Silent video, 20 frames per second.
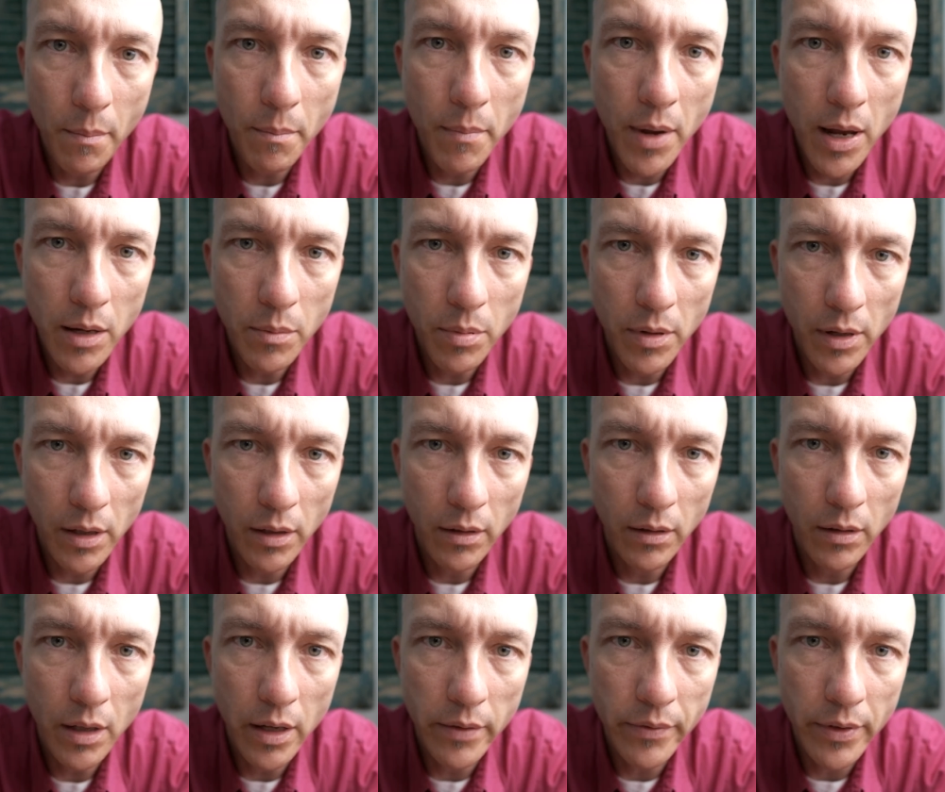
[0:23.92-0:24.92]
maybe
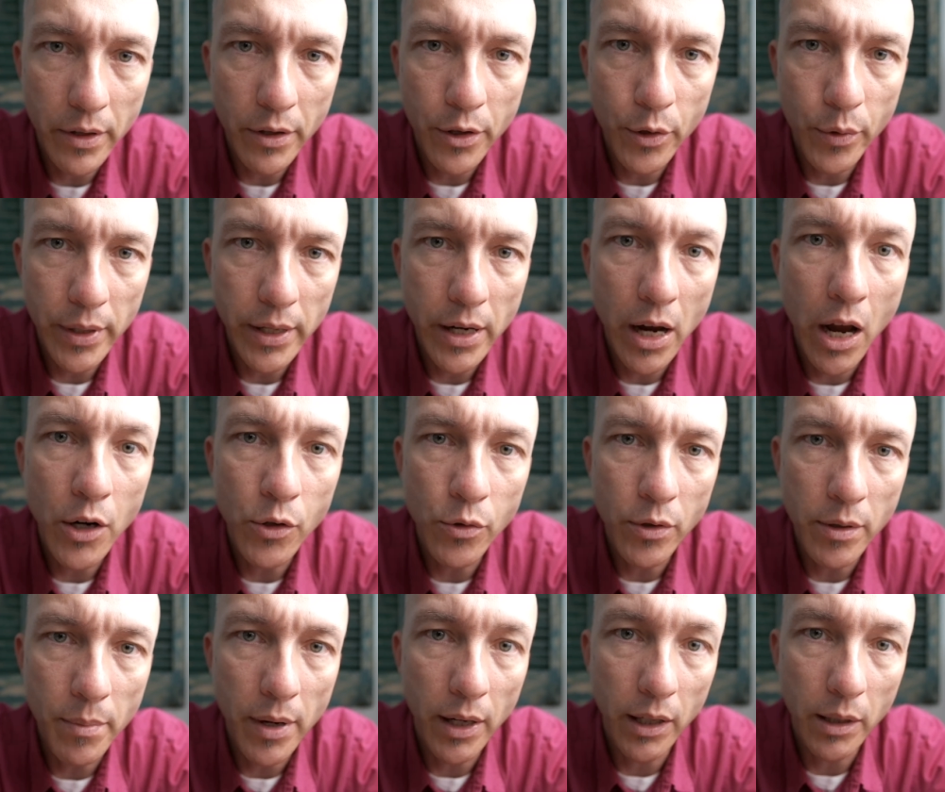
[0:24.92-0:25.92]
even
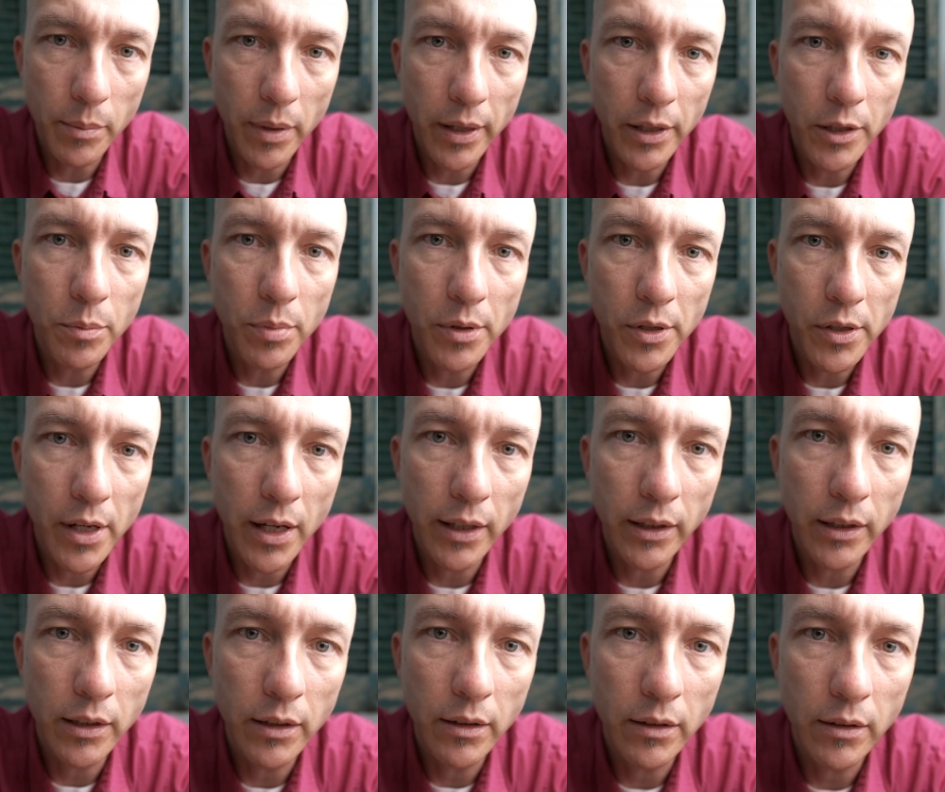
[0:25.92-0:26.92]
300 megabytes per
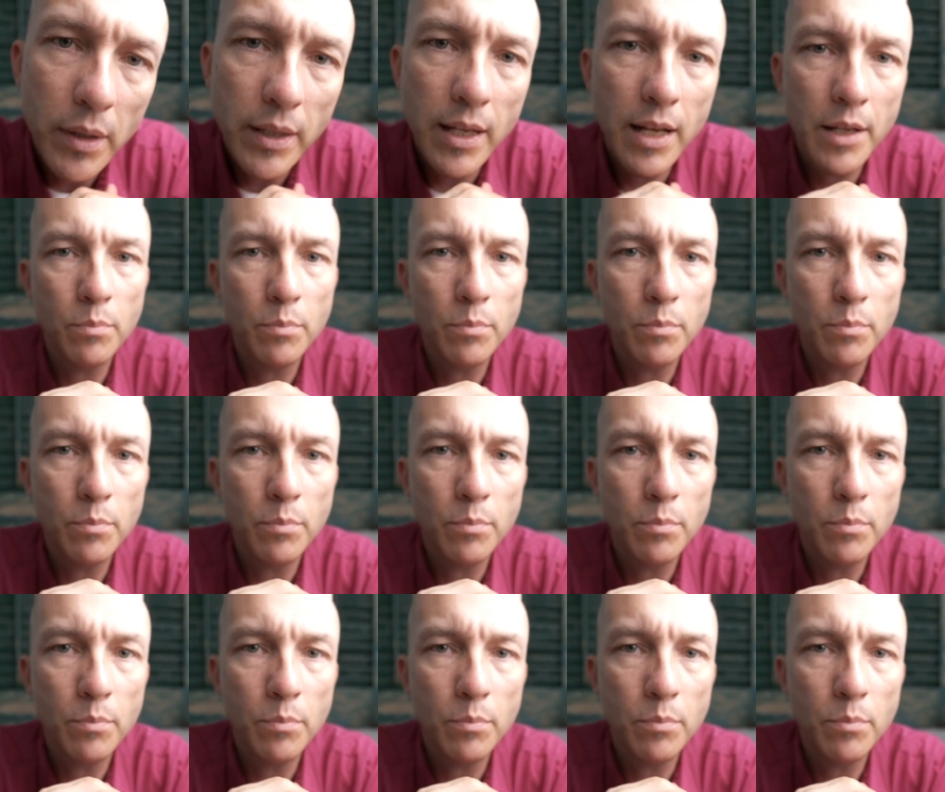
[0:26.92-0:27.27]
second. But that's